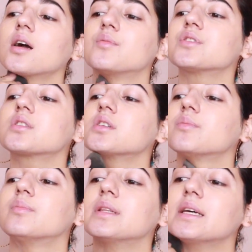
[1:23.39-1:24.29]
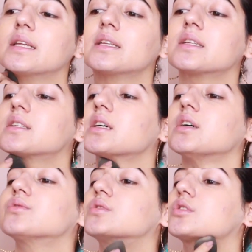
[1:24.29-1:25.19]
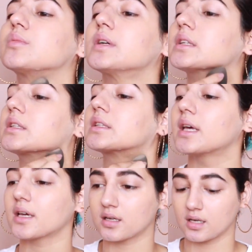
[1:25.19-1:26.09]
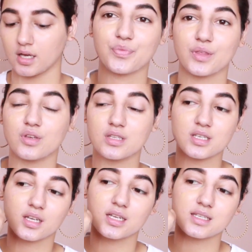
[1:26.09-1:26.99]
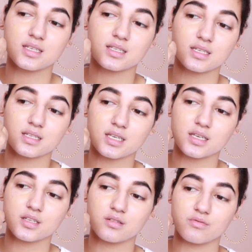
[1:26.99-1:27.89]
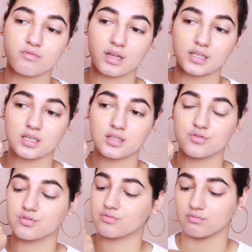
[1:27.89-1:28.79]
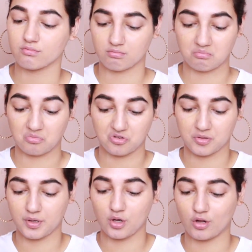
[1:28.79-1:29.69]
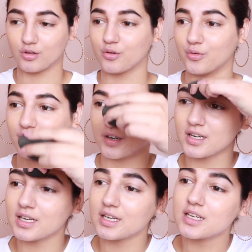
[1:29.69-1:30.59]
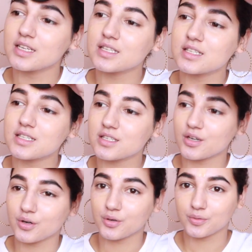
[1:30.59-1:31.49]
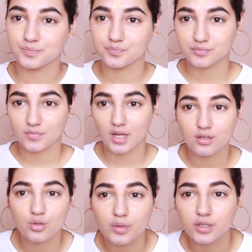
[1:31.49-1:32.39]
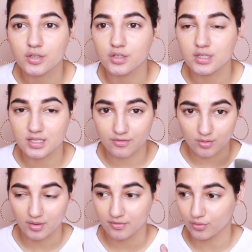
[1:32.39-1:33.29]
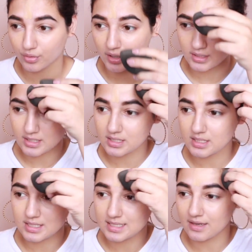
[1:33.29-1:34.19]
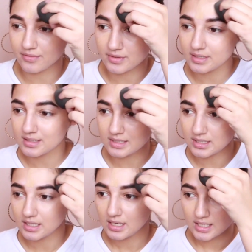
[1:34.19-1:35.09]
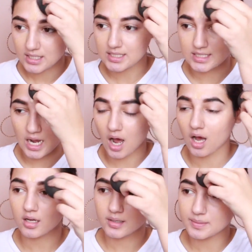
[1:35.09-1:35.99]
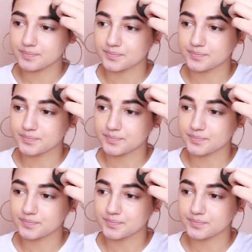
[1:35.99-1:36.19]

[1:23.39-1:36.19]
I'm just gonna blend it down to my neck. You can see the consistency is the runny, it's just dripping all over. So I don't know whether you can see from my forehead, this is definitely dark.